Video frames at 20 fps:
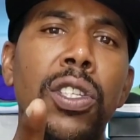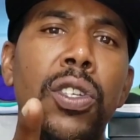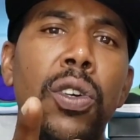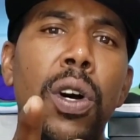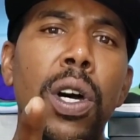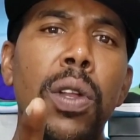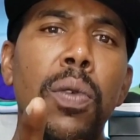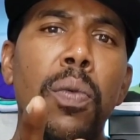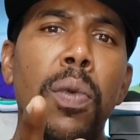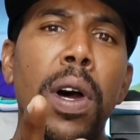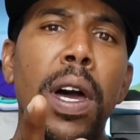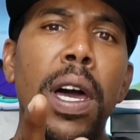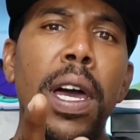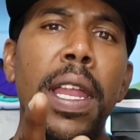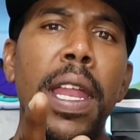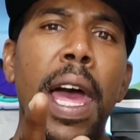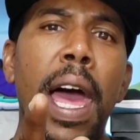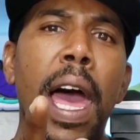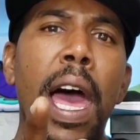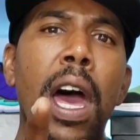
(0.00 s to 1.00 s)
Jordan
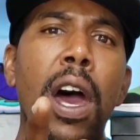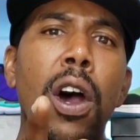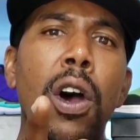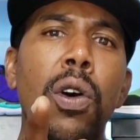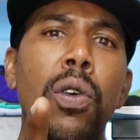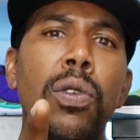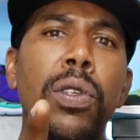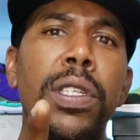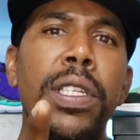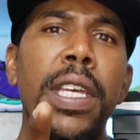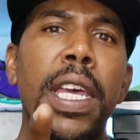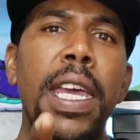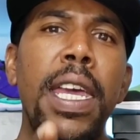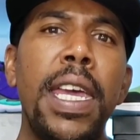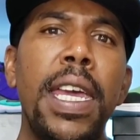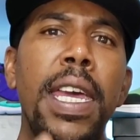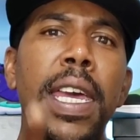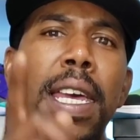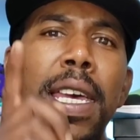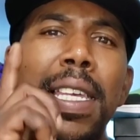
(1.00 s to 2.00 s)
1 High OG
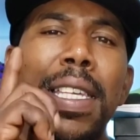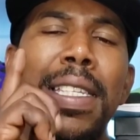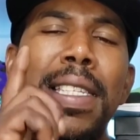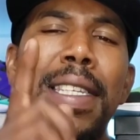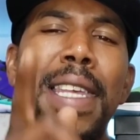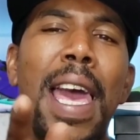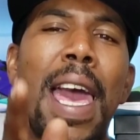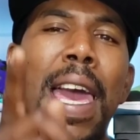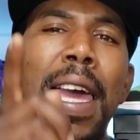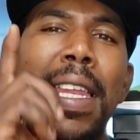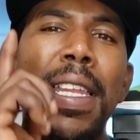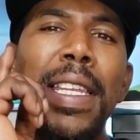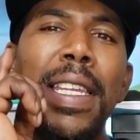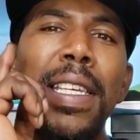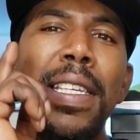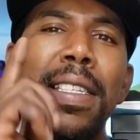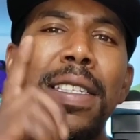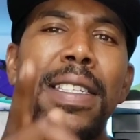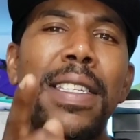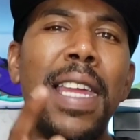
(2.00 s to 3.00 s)

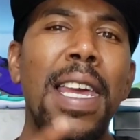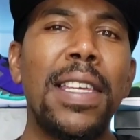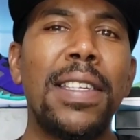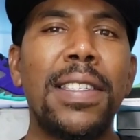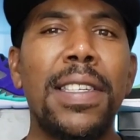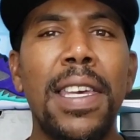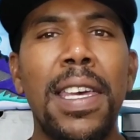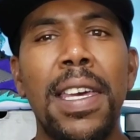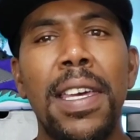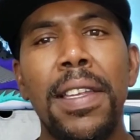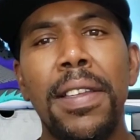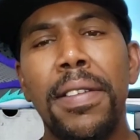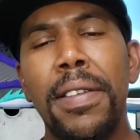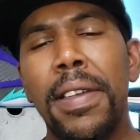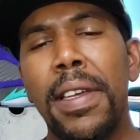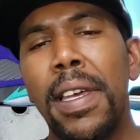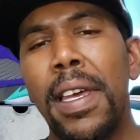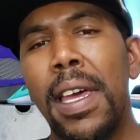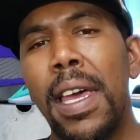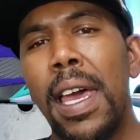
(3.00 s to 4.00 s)
Satin Snake Skin.
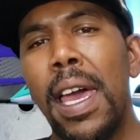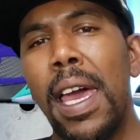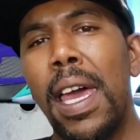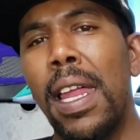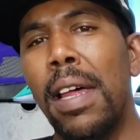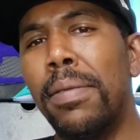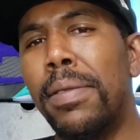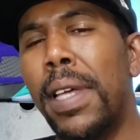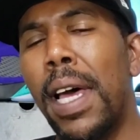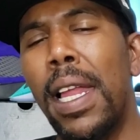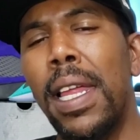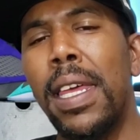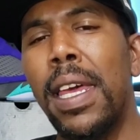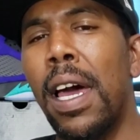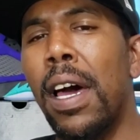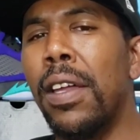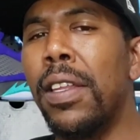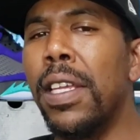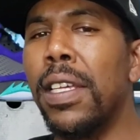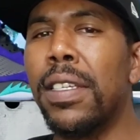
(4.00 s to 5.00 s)
And I'm telling
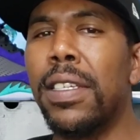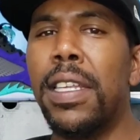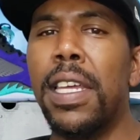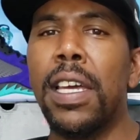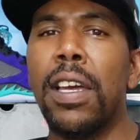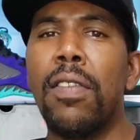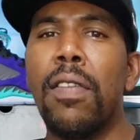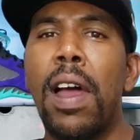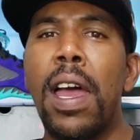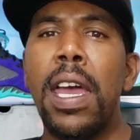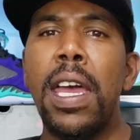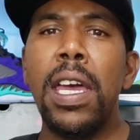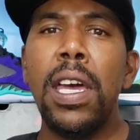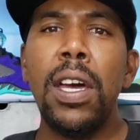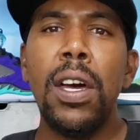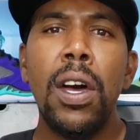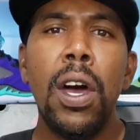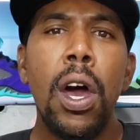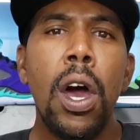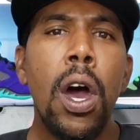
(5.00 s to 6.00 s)
y'all, this sneaker right
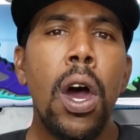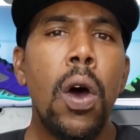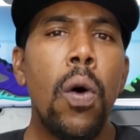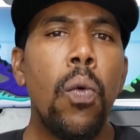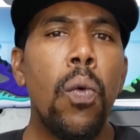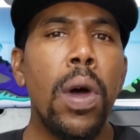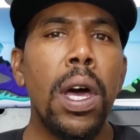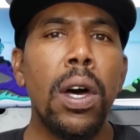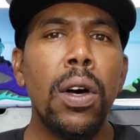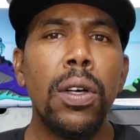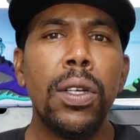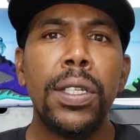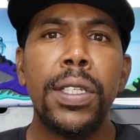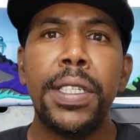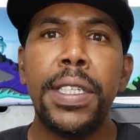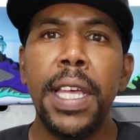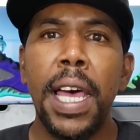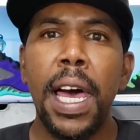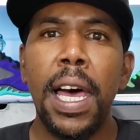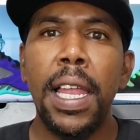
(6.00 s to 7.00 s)
here will
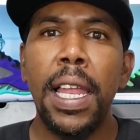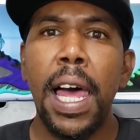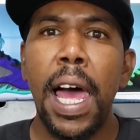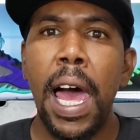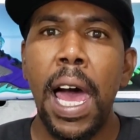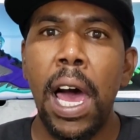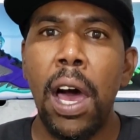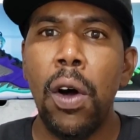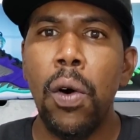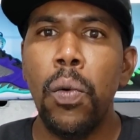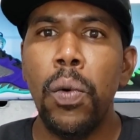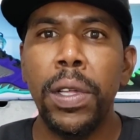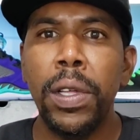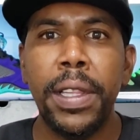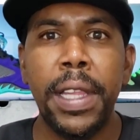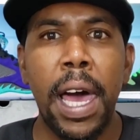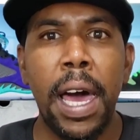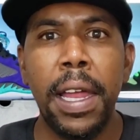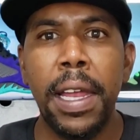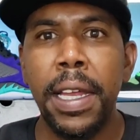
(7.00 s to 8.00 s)
sell out
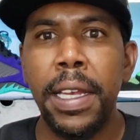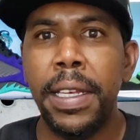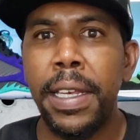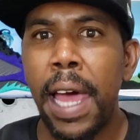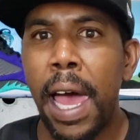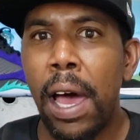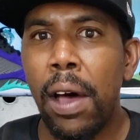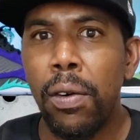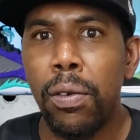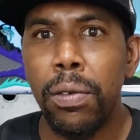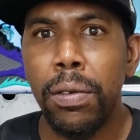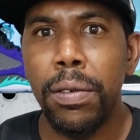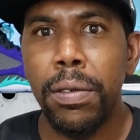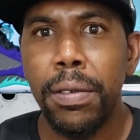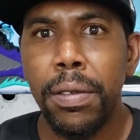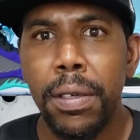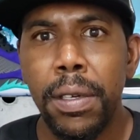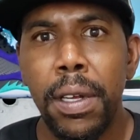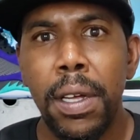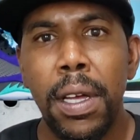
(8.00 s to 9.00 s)
without a doubt.
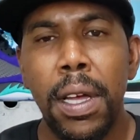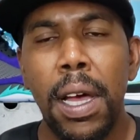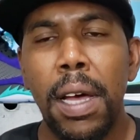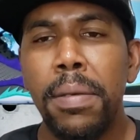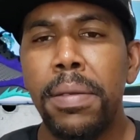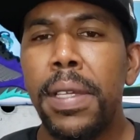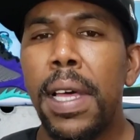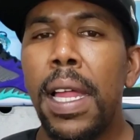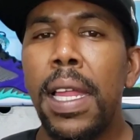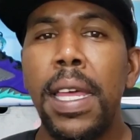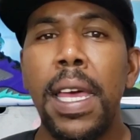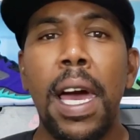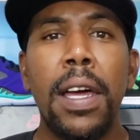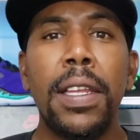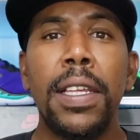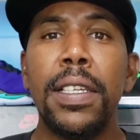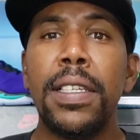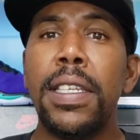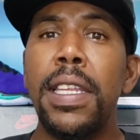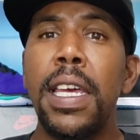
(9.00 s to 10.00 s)
I'm telling
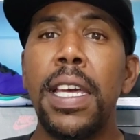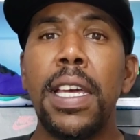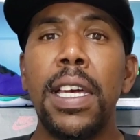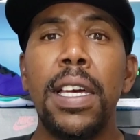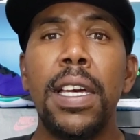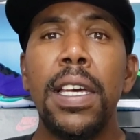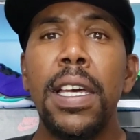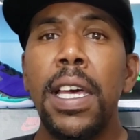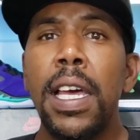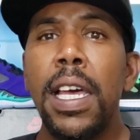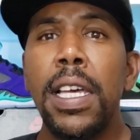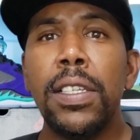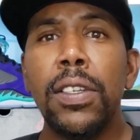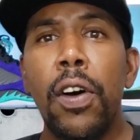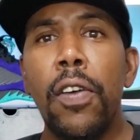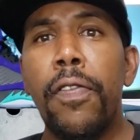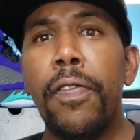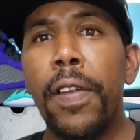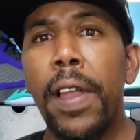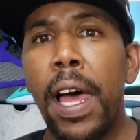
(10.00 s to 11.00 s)
y'all, this sneaker is
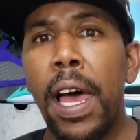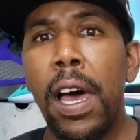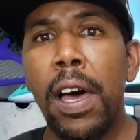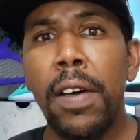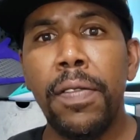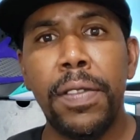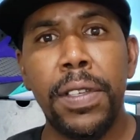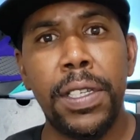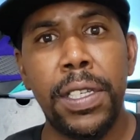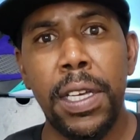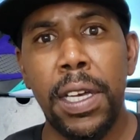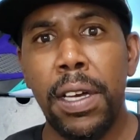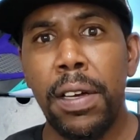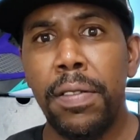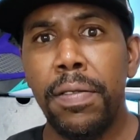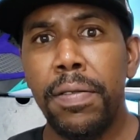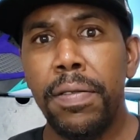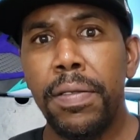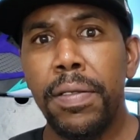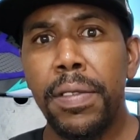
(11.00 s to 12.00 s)
going to fly off the shelf.